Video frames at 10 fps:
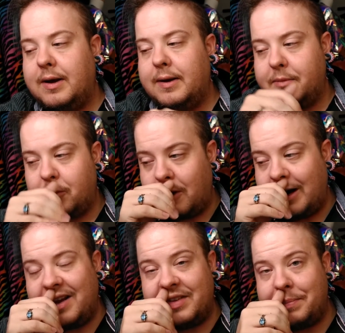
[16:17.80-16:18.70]

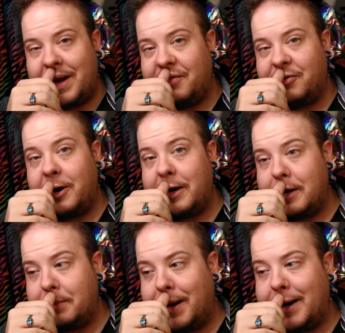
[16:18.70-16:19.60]
or I have to pay for
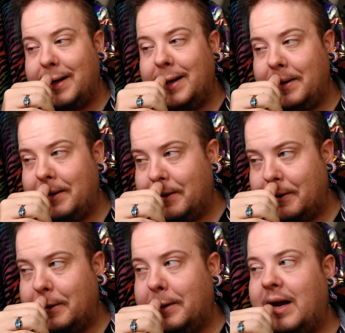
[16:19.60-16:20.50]
it out of pocket.
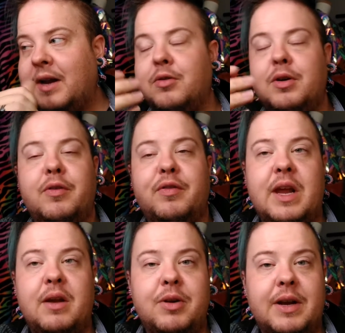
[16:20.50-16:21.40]
I don't know
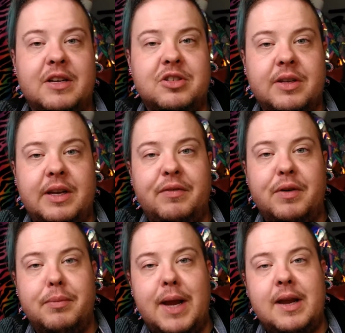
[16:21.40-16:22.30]
if they would actually
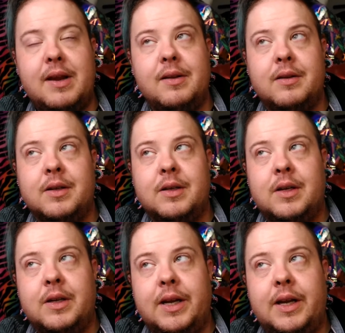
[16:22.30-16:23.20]
even make
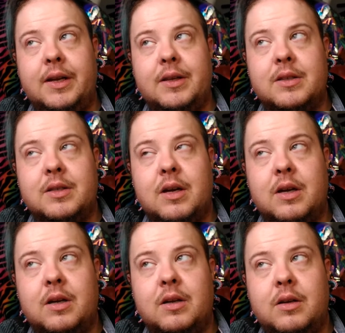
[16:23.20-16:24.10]
it,
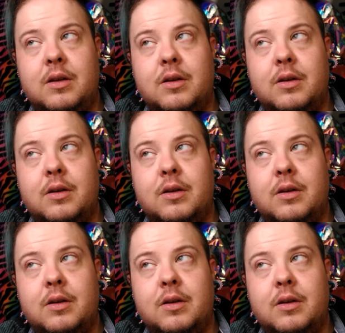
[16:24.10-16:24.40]
I